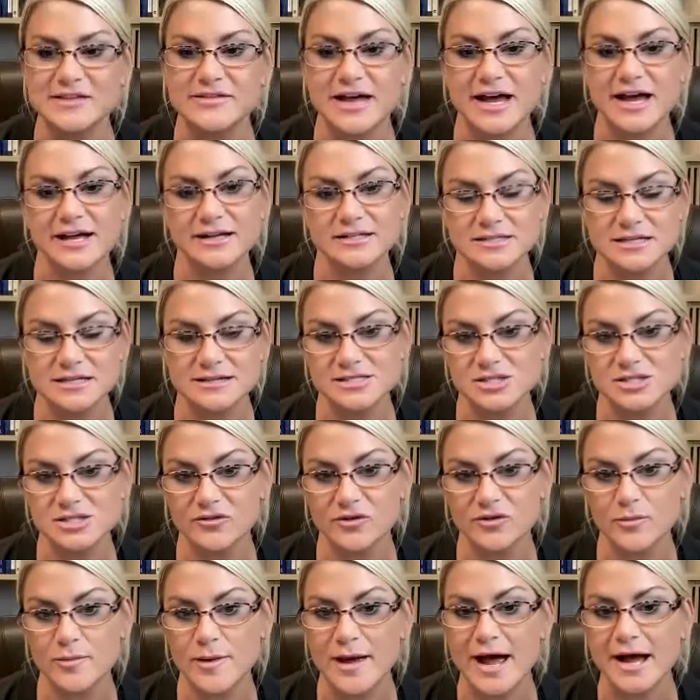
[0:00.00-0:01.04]
in that
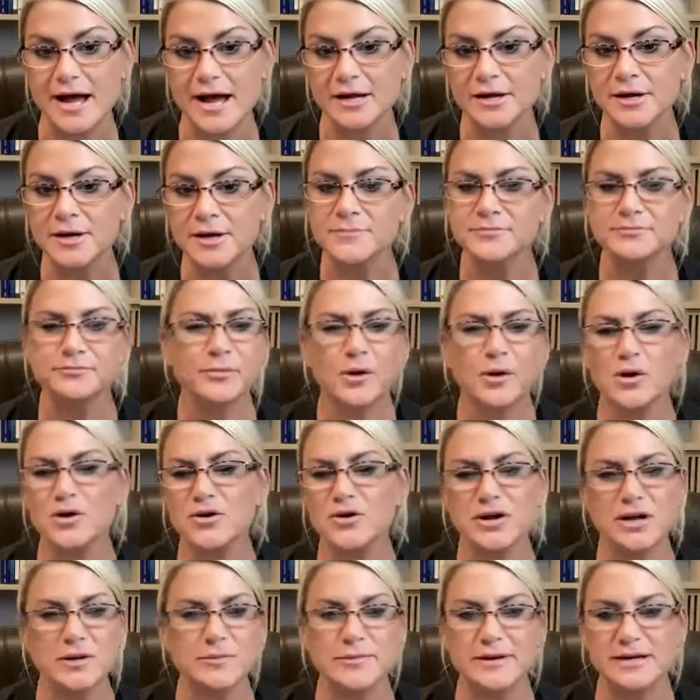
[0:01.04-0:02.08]
silver pack, or
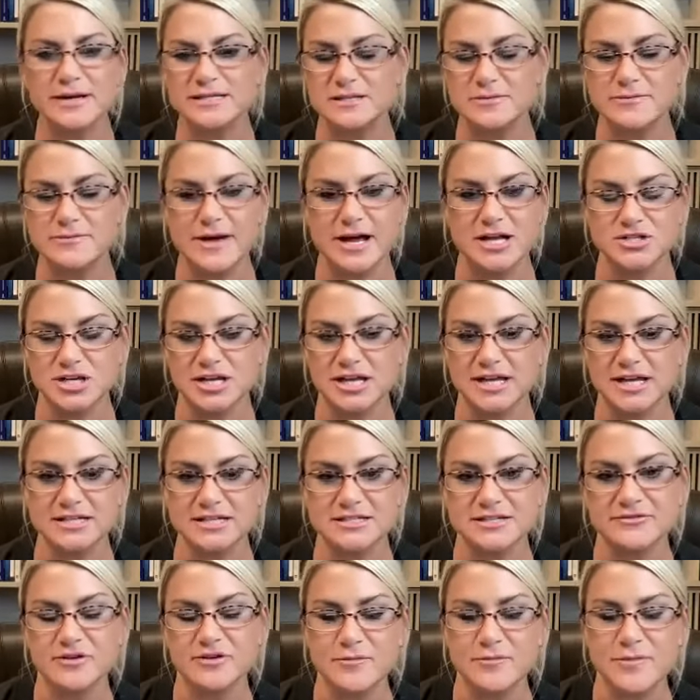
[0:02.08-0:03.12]
you can mix and match and get
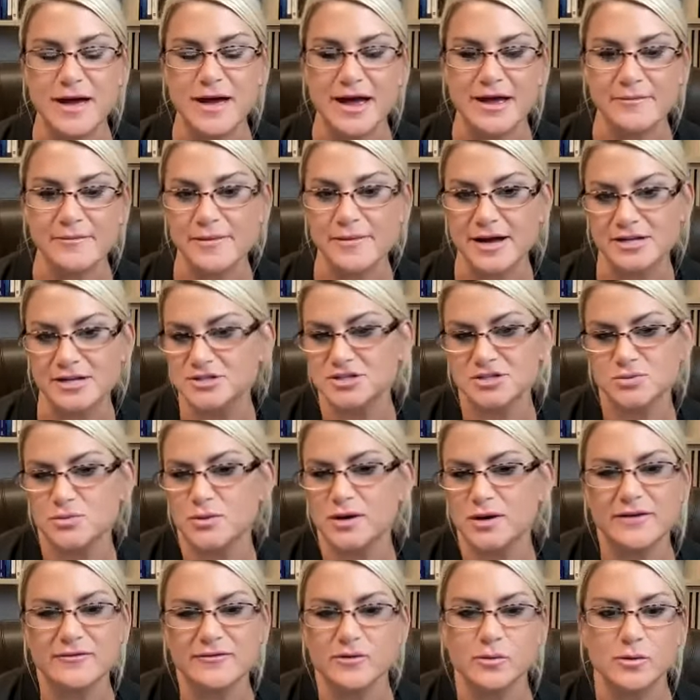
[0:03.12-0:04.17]
different patches,
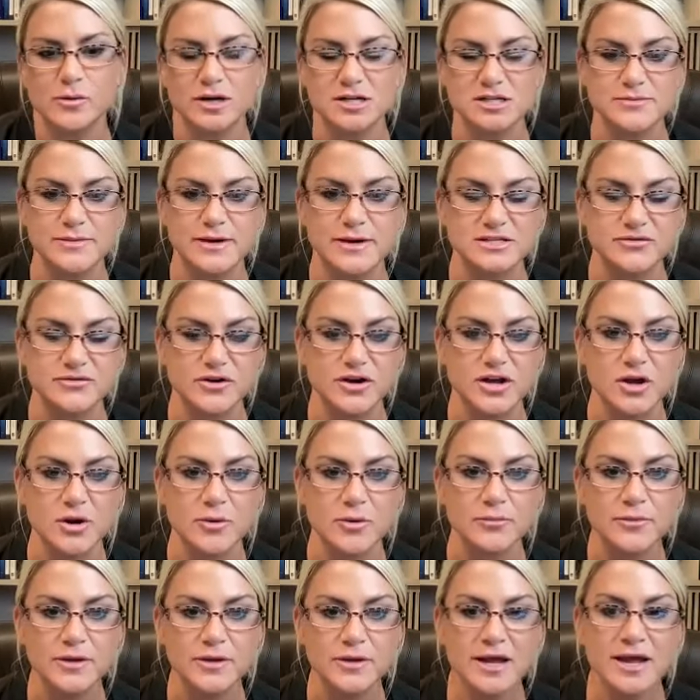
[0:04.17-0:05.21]
whatever works best for you.
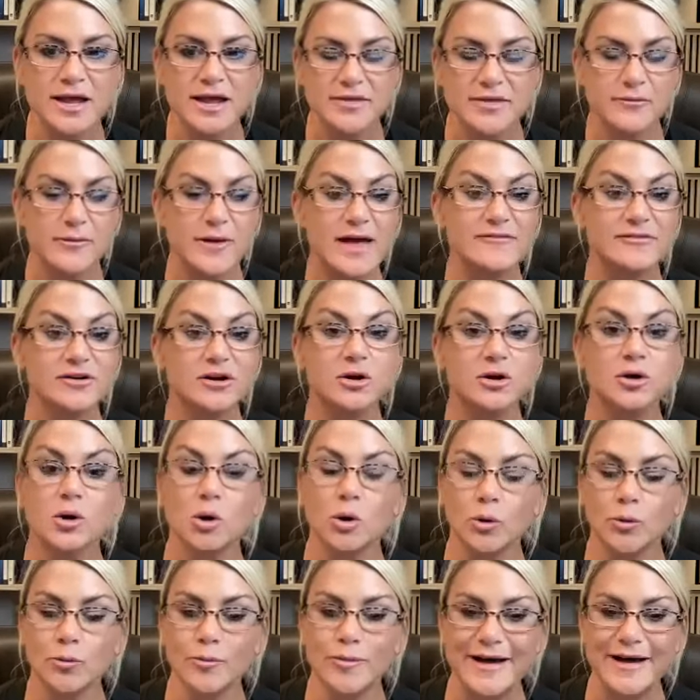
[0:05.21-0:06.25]
We have a
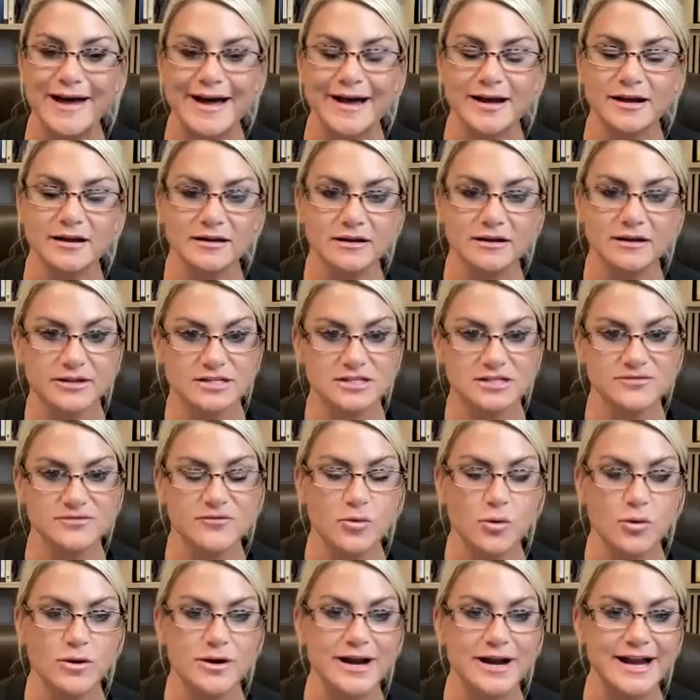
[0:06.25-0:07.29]
gold pack that's
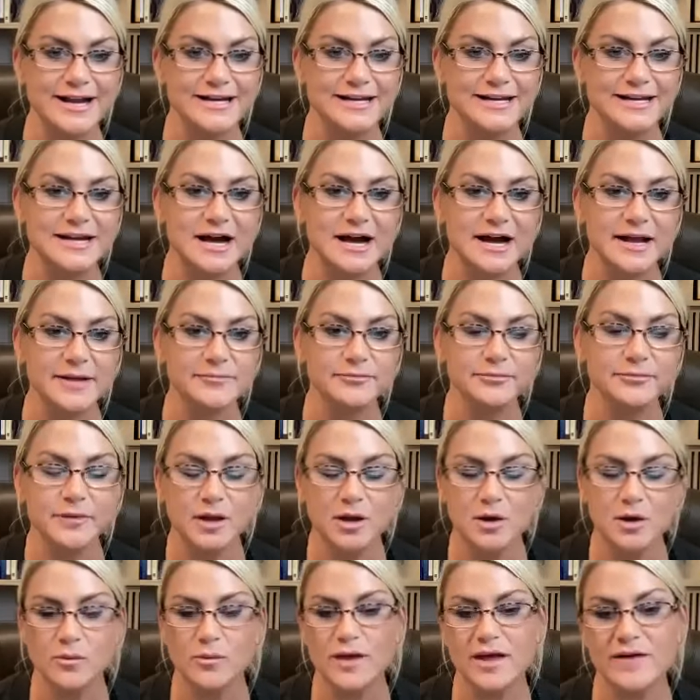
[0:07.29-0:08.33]
$4.99.
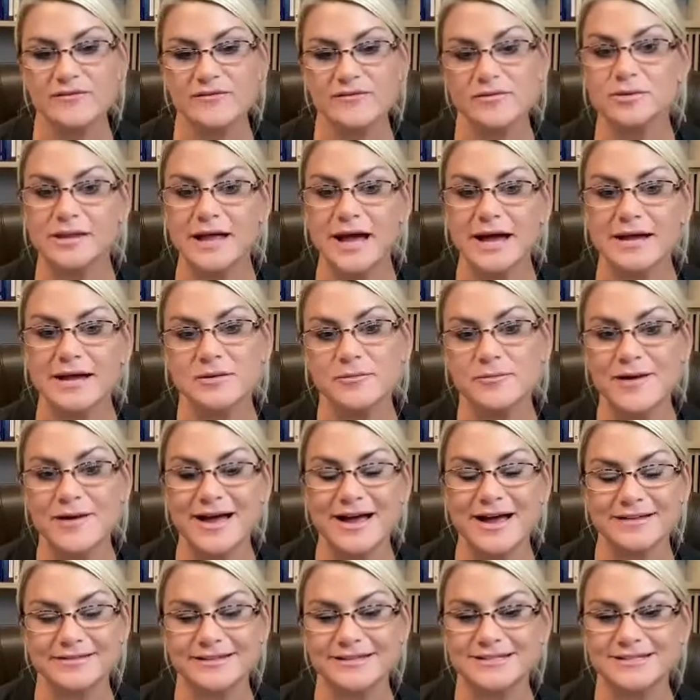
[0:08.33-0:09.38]
We have a platinum
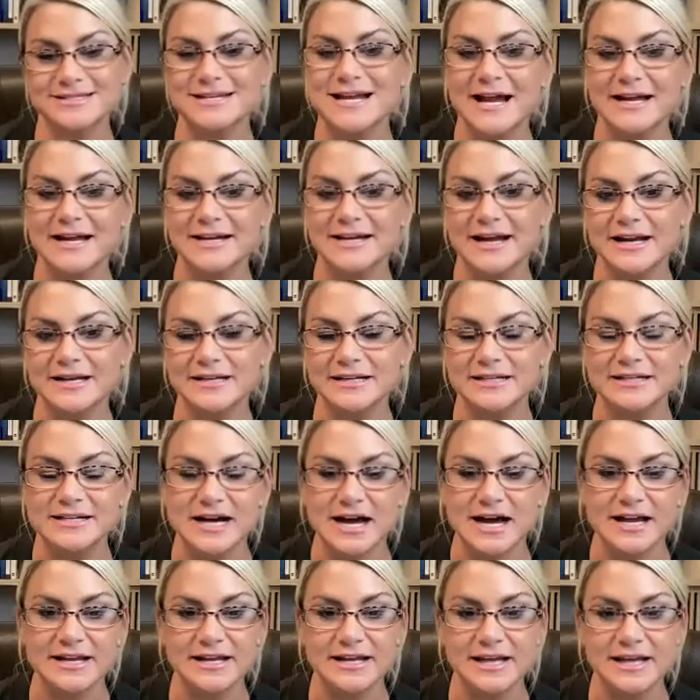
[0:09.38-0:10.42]
pack that's
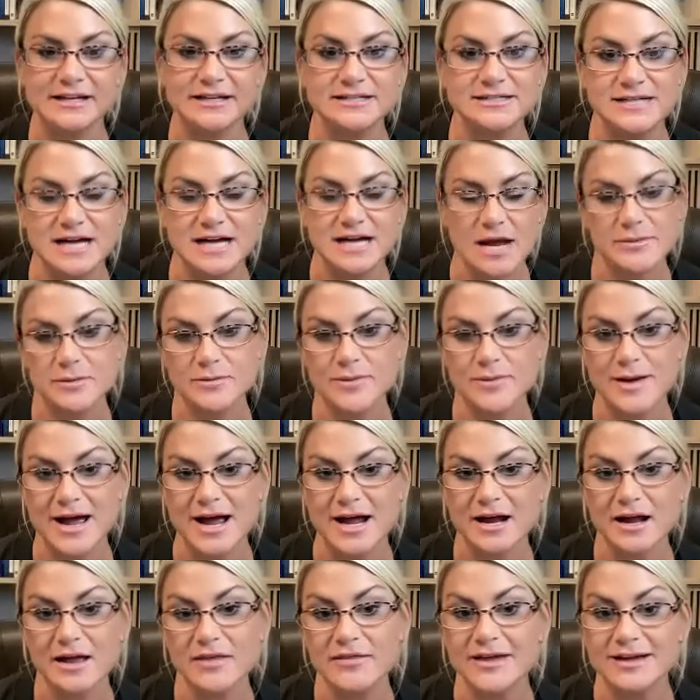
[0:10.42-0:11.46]
$9.99, and a diamond
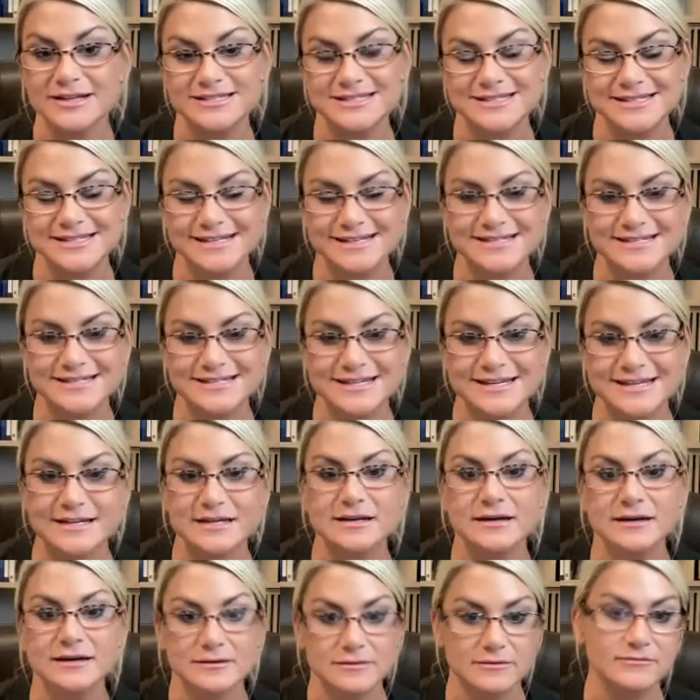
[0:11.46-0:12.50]
pack that's $1,600,
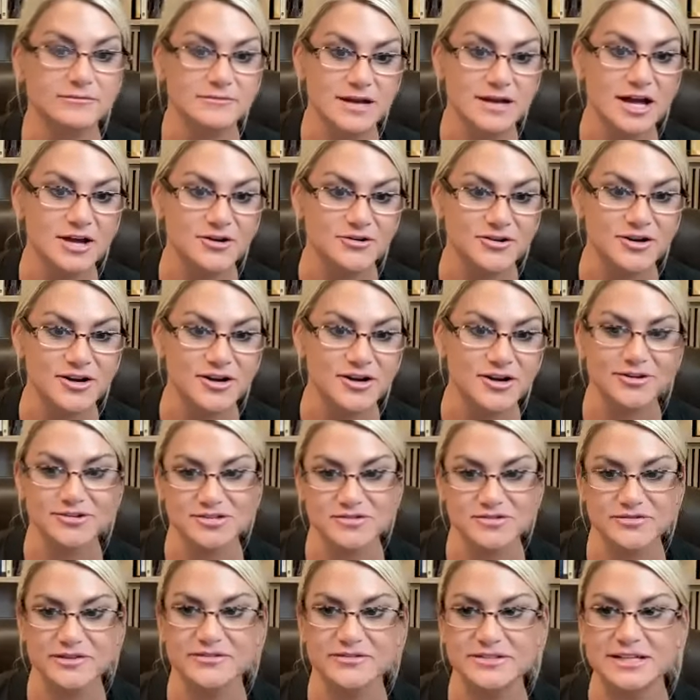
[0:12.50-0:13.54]

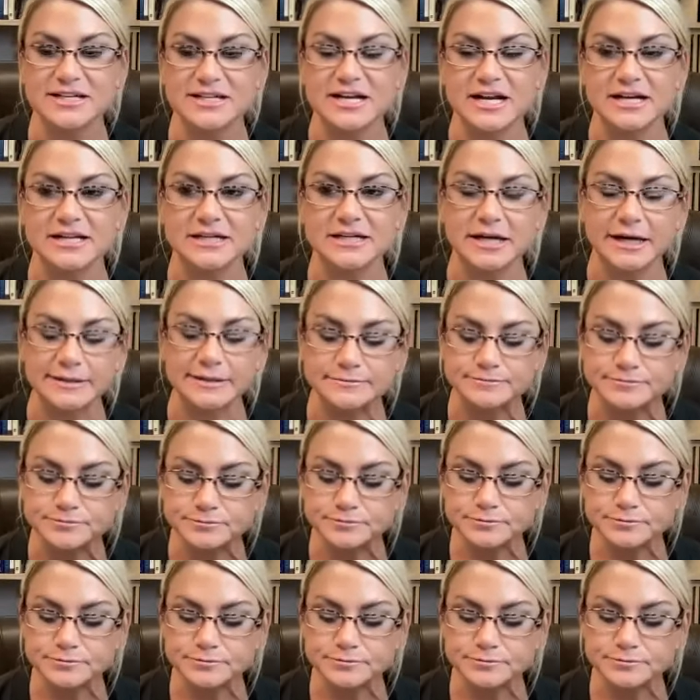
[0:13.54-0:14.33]
$1,599.